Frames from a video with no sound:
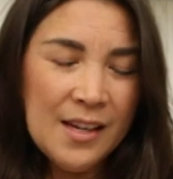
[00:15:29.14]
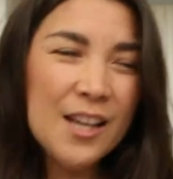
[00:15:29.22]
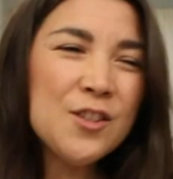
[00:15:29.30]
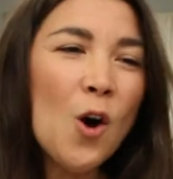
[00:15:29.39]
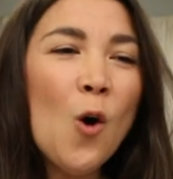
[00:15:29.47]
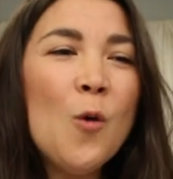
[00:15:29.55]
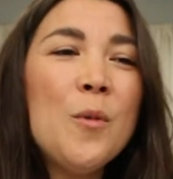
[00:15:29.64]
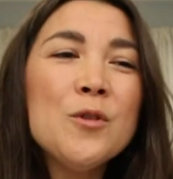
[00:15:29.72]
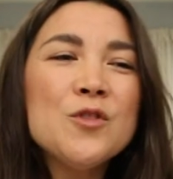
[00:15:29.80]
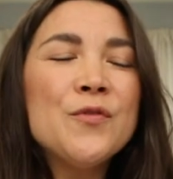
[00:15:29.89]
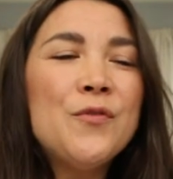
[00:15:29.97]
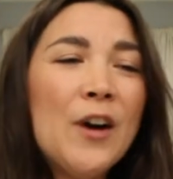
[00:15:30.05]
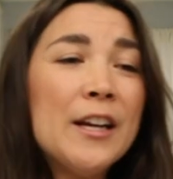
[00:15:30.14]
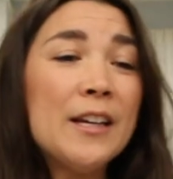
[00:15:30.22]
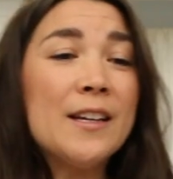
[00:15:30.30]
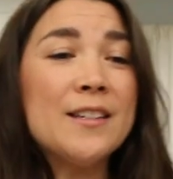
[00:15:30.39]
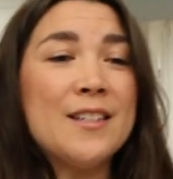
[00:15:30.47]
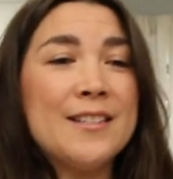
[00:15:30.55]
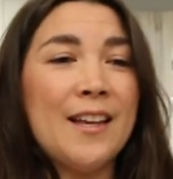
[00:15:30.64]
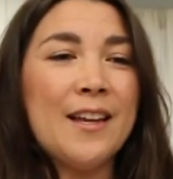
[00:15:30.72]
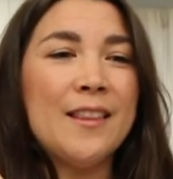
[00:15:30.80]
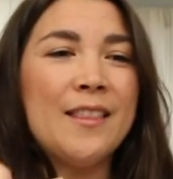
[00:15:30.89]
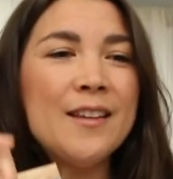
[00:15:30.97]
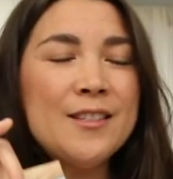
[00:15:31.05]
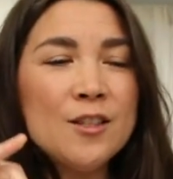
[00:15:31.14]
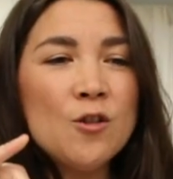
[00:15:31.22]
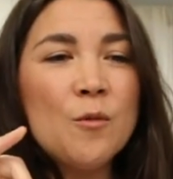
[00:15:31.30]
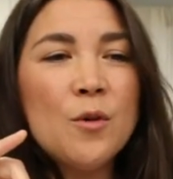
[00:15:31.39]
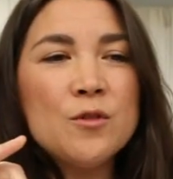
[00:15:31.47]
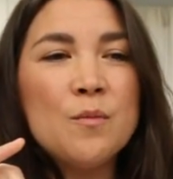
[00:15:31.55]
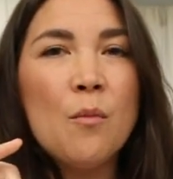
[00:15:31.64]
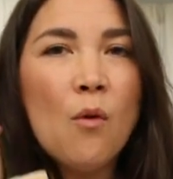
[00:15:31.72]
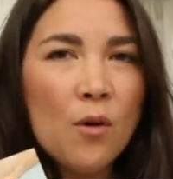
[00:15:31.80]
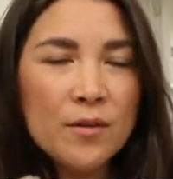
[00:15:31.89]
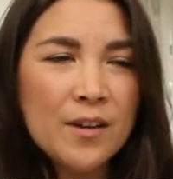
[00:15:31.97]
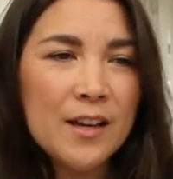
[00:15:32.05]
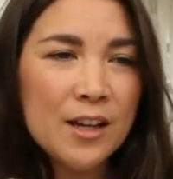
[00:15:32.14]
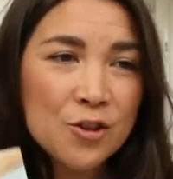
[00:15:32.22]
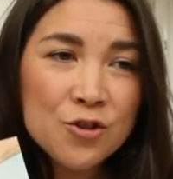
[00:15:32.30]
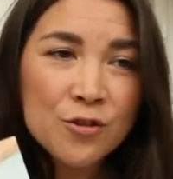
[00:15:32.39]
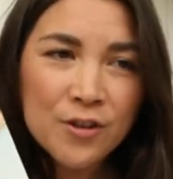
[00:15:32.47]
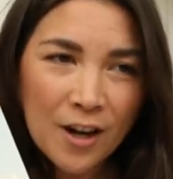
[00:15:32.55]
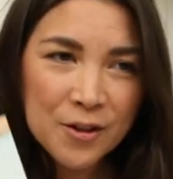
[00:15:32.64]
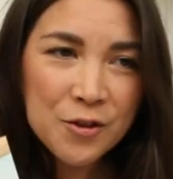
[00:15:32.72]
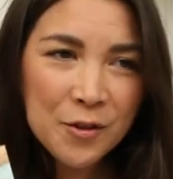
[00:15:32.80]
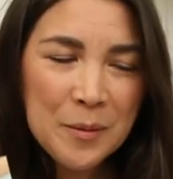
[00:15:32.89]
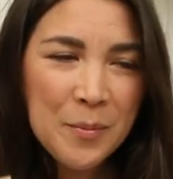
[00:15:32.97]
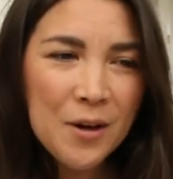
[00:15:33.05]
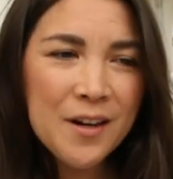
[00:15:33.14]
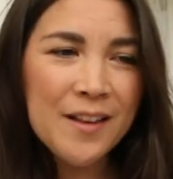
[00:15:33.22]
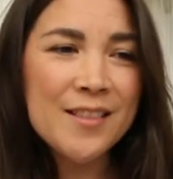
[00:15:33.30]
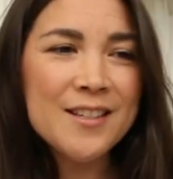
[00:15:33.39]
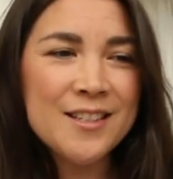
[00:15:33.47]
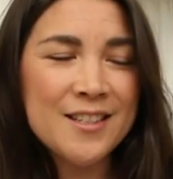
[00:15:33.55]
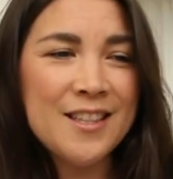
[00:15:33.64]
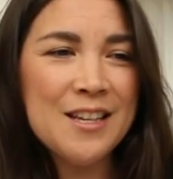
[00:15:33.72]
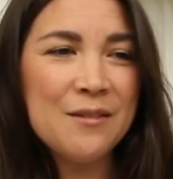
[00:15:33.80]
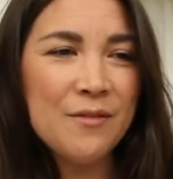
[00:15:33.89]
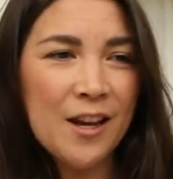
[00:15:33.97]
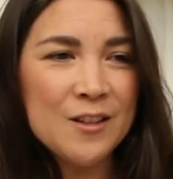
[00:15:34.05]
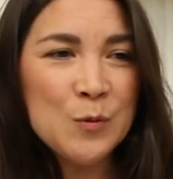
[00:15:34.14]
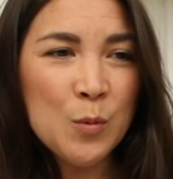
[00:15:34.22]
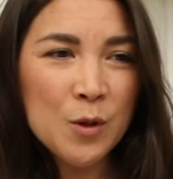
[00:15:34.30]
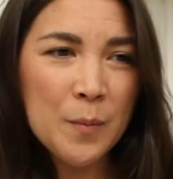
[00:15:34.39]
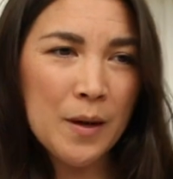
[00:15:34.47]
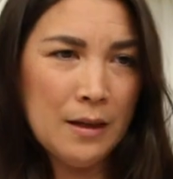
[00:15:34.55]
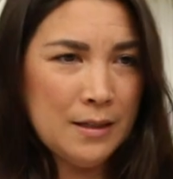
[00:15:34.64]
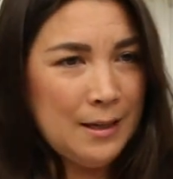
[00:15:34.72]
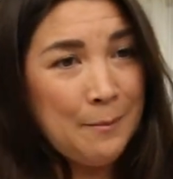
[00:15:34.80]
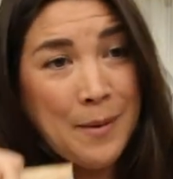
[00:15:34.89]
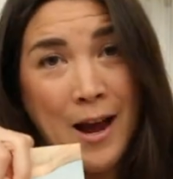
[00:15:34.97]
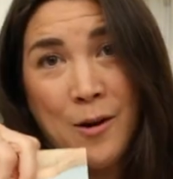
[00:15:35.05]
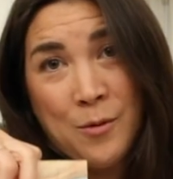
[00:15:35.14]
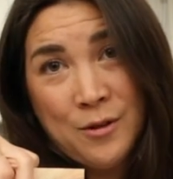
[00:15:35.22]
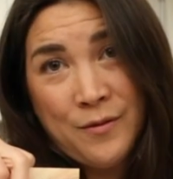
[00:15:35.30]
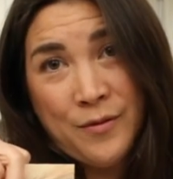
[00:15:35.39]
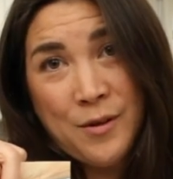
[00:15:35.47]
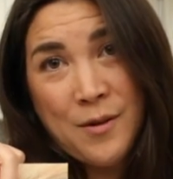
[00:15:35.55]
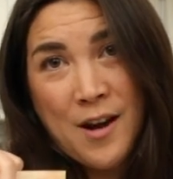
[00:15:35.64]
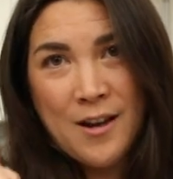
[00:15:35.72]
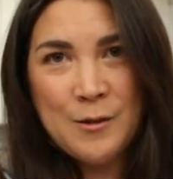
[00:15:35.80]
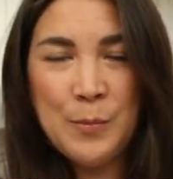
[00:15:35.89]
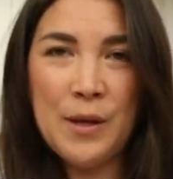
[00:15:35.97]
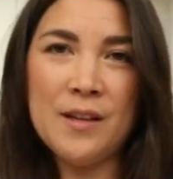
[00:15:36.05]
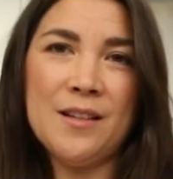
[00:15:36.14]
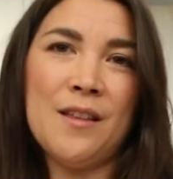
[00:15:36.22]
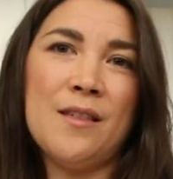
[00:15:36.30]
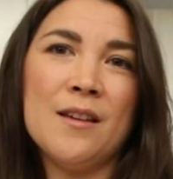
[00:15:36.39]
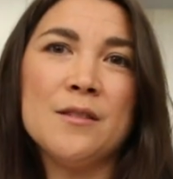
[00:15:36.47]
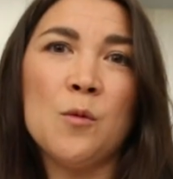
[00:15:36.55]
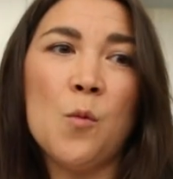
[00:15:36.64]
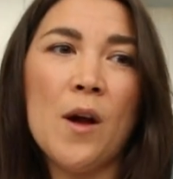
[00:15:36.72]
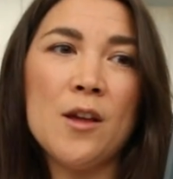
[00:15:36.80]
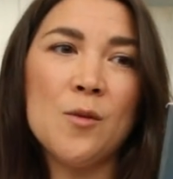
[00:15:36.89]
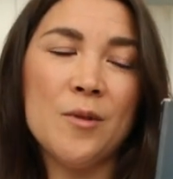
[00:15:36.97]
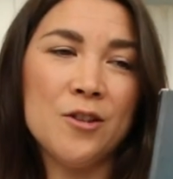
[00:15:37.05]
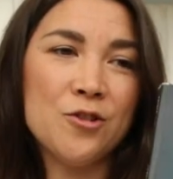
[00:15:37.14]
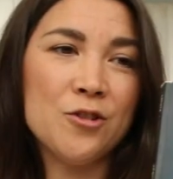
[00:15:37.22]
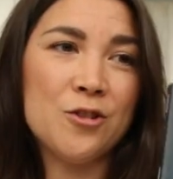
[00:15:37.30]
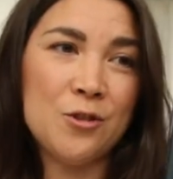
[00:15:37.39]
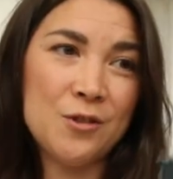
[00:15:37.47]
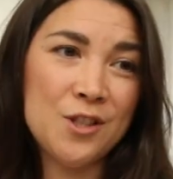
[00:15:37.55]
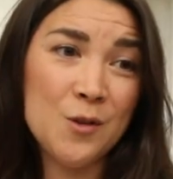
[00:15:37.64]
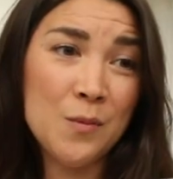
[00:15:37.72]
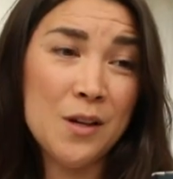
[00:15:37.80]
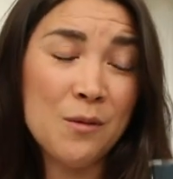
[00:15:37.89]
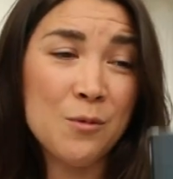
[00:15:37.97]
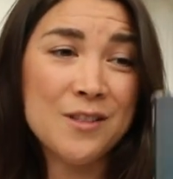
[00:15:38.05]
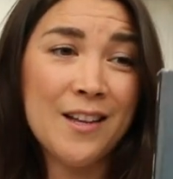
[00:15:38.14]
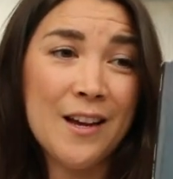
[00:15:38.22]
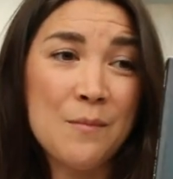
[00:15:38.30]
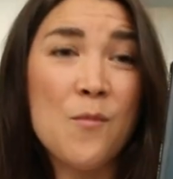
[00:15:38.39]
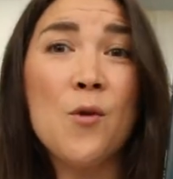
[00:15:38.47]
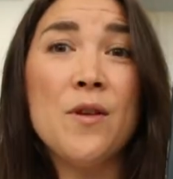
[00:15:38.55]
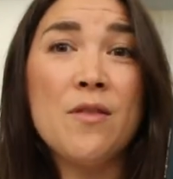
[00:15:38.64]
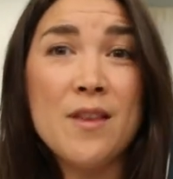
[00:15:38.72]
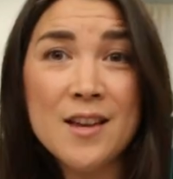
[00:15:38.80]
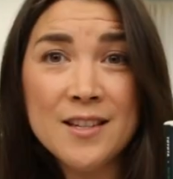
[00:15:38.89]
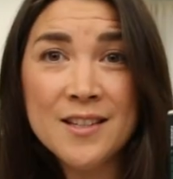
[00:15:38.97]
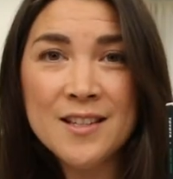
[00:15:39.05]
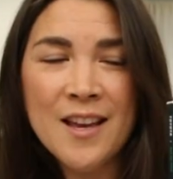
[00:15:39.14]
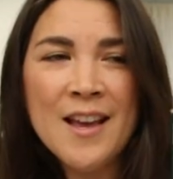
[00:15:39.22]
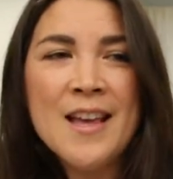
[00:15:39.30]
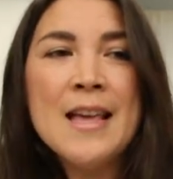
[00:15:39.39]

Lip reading: it's almost funny because it's like this is almost more the introductory book and this is the advanced book, but I did it backwards for you guys because I think the way you were introduced to me was like more this,